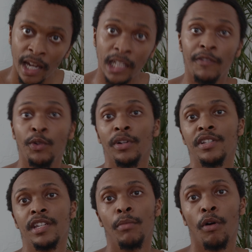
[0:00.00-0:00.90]
And if you want
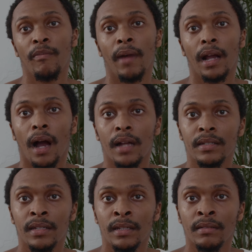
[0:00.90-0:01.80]
to see more of my
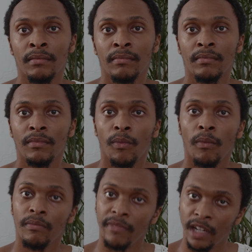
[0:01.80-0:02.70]
content,
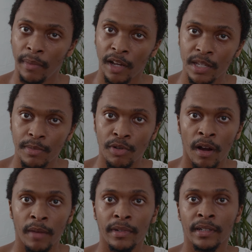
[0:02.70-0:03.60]
think about
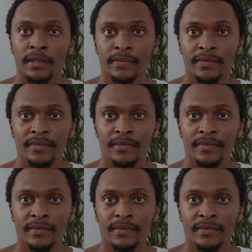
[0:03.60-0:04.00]
subscribing.